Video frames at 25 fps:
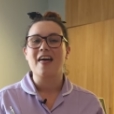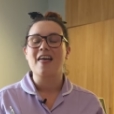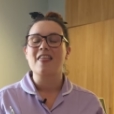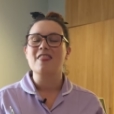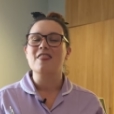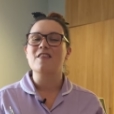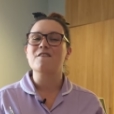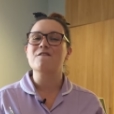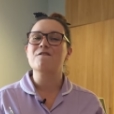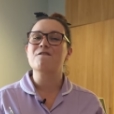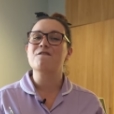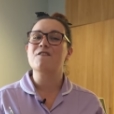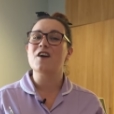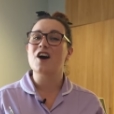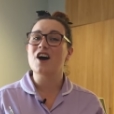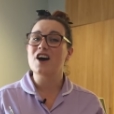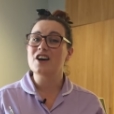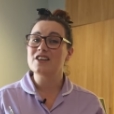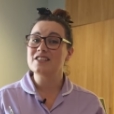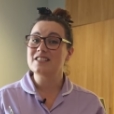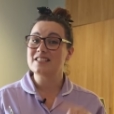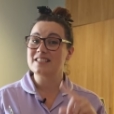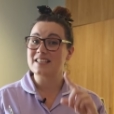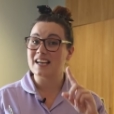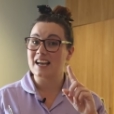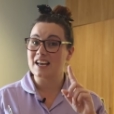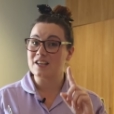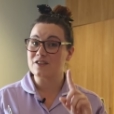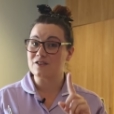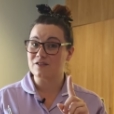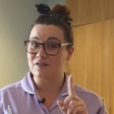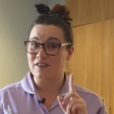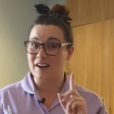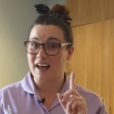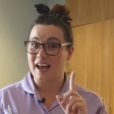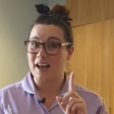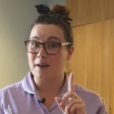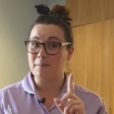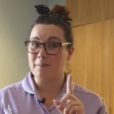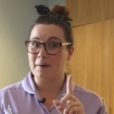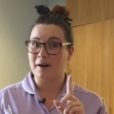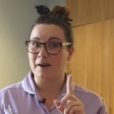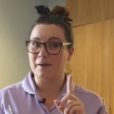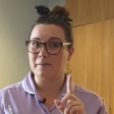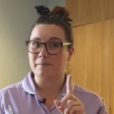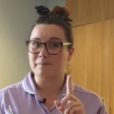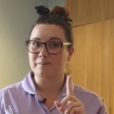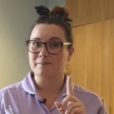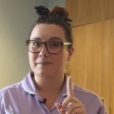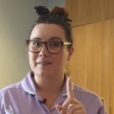The first stage of
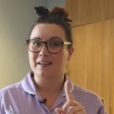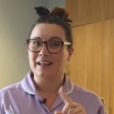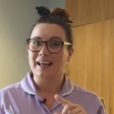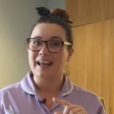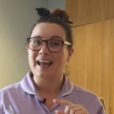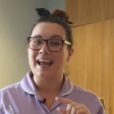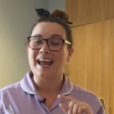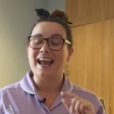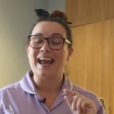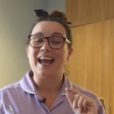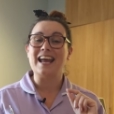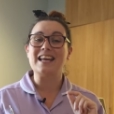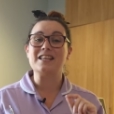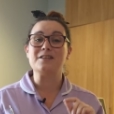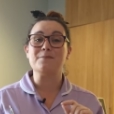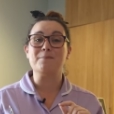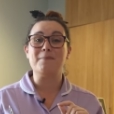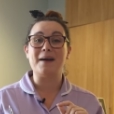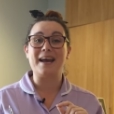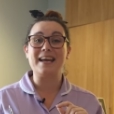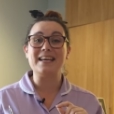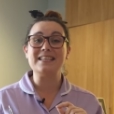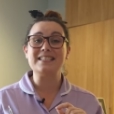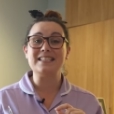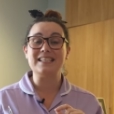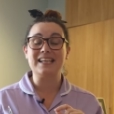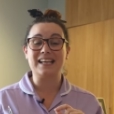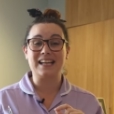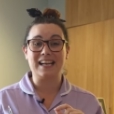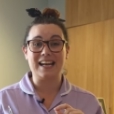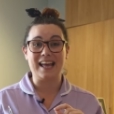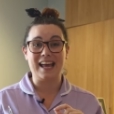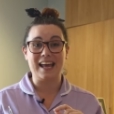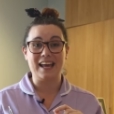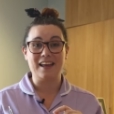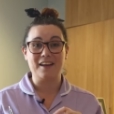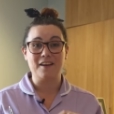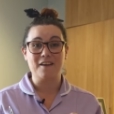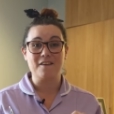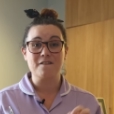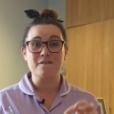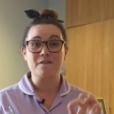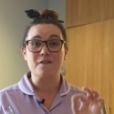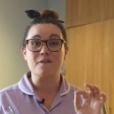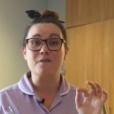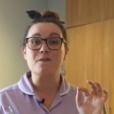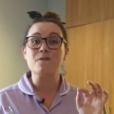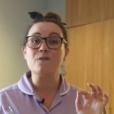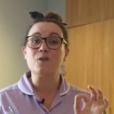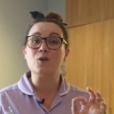labour is basically
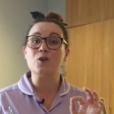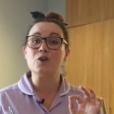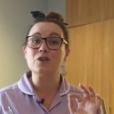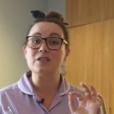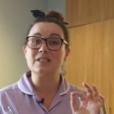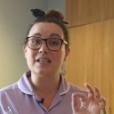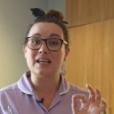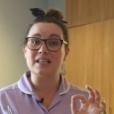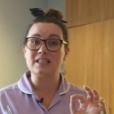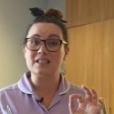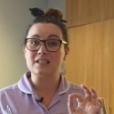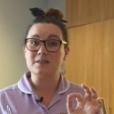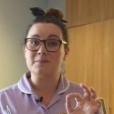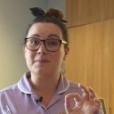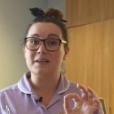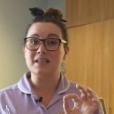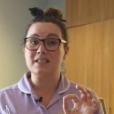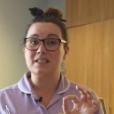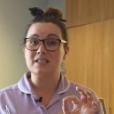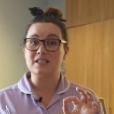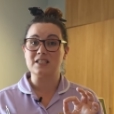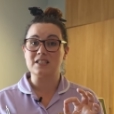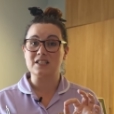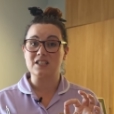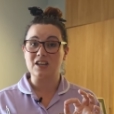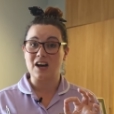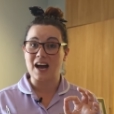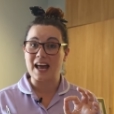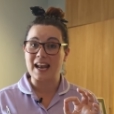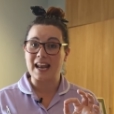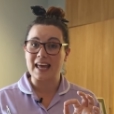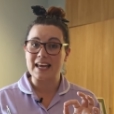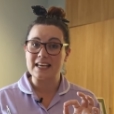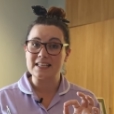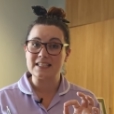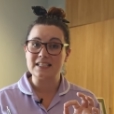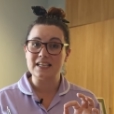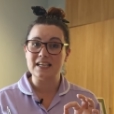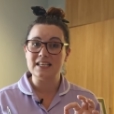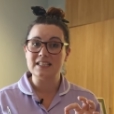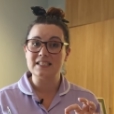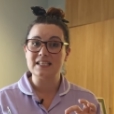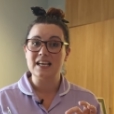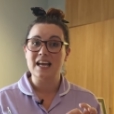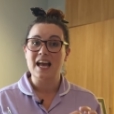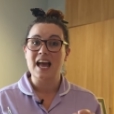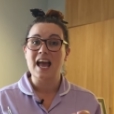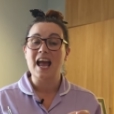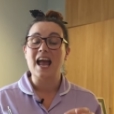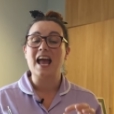from 4 centimetres dilated
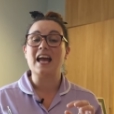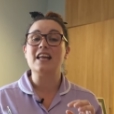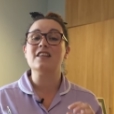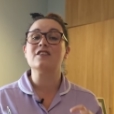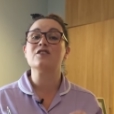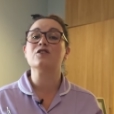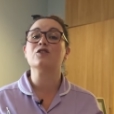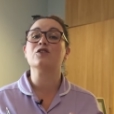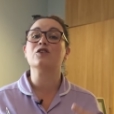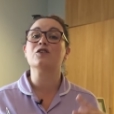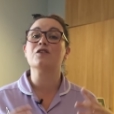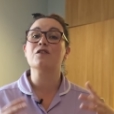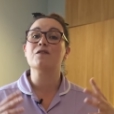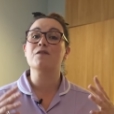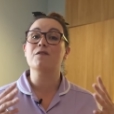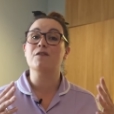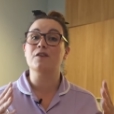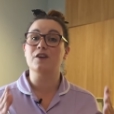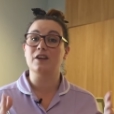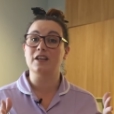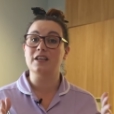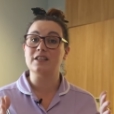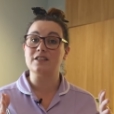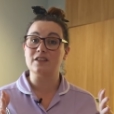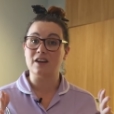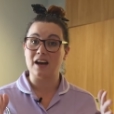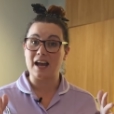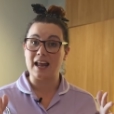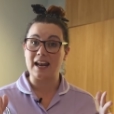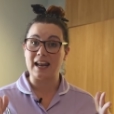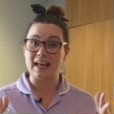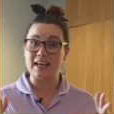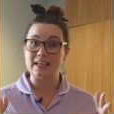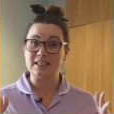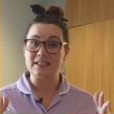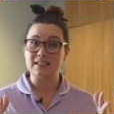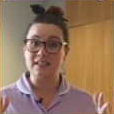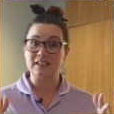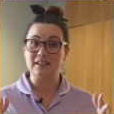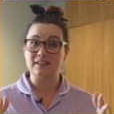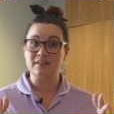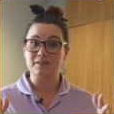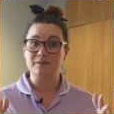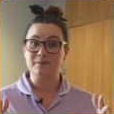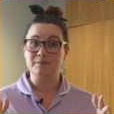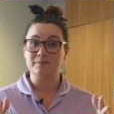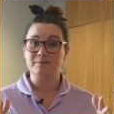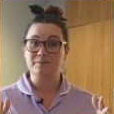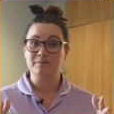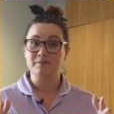until you're fully dilated.
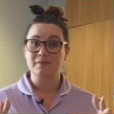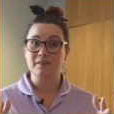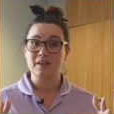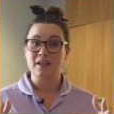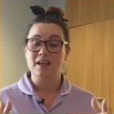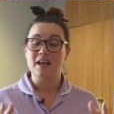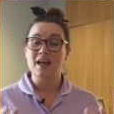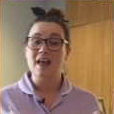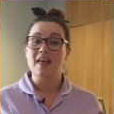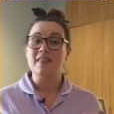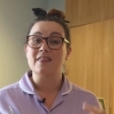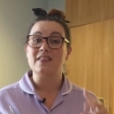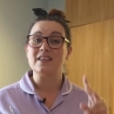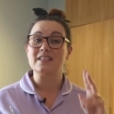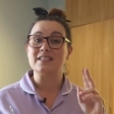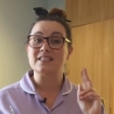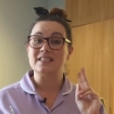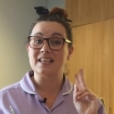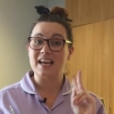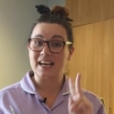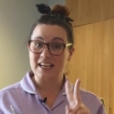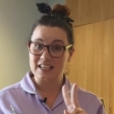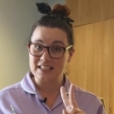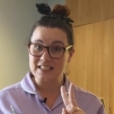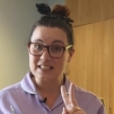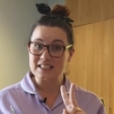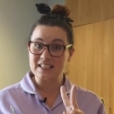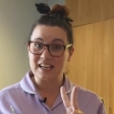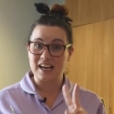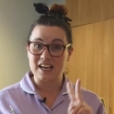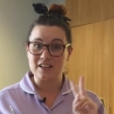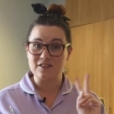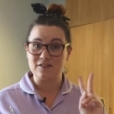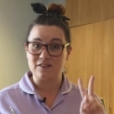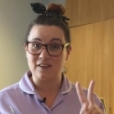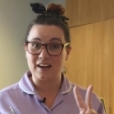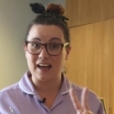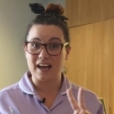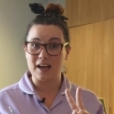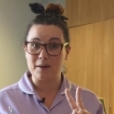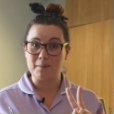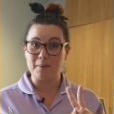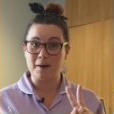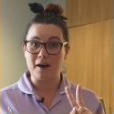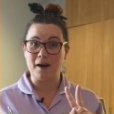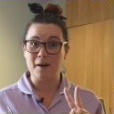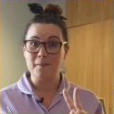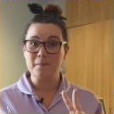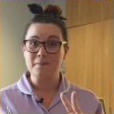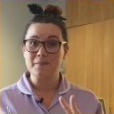The second stage of
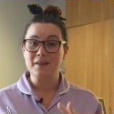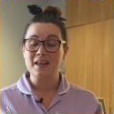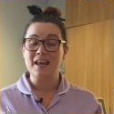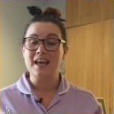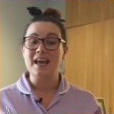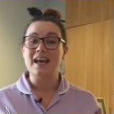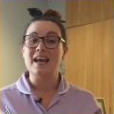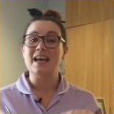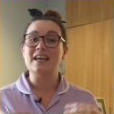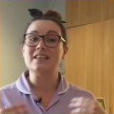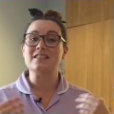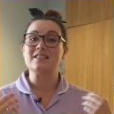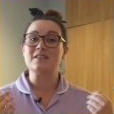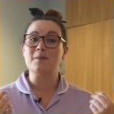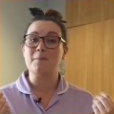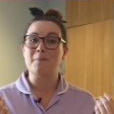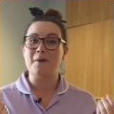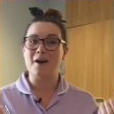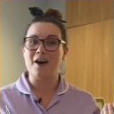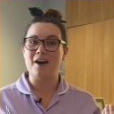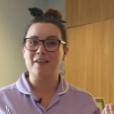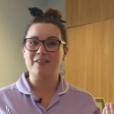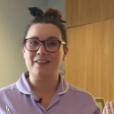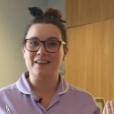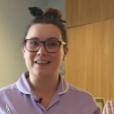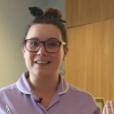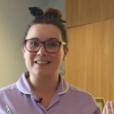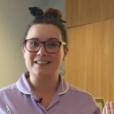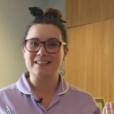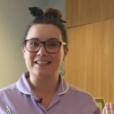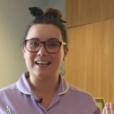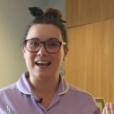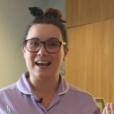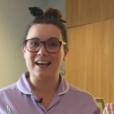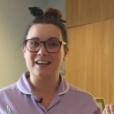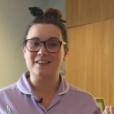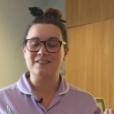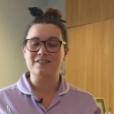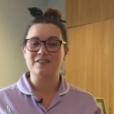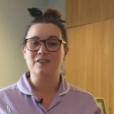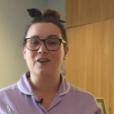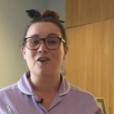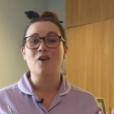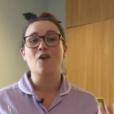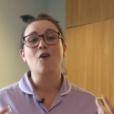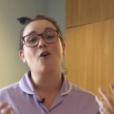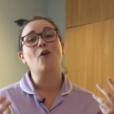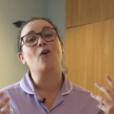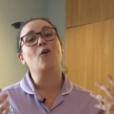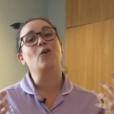labour is the birthing stage,
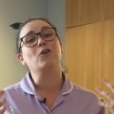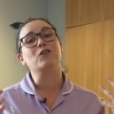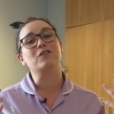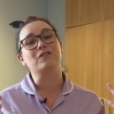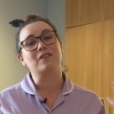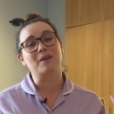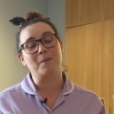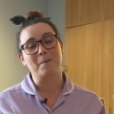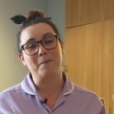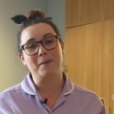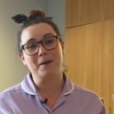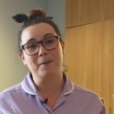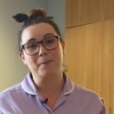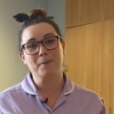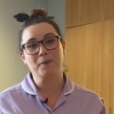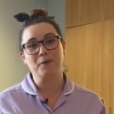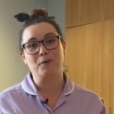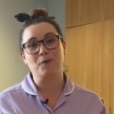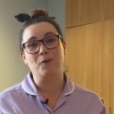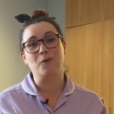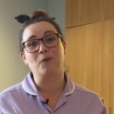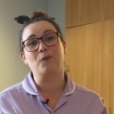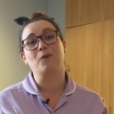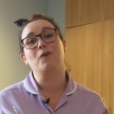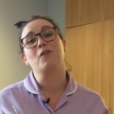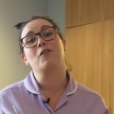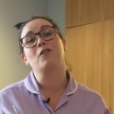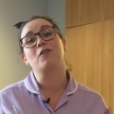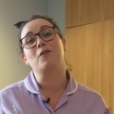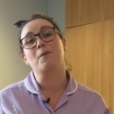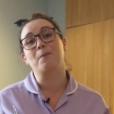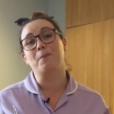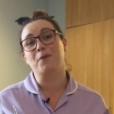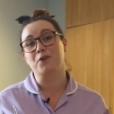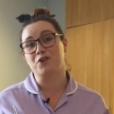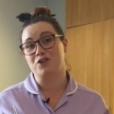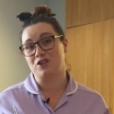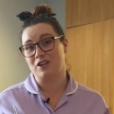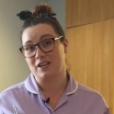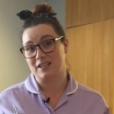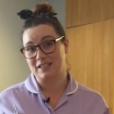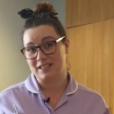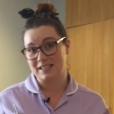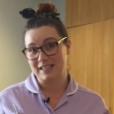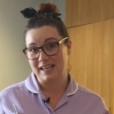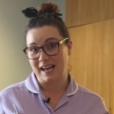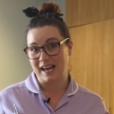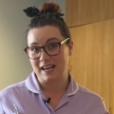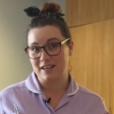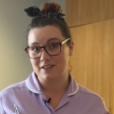or some people call the pushing
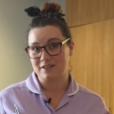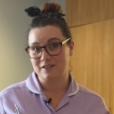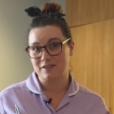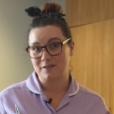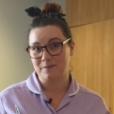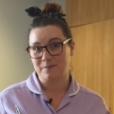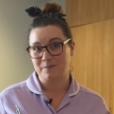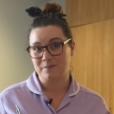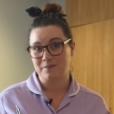stage.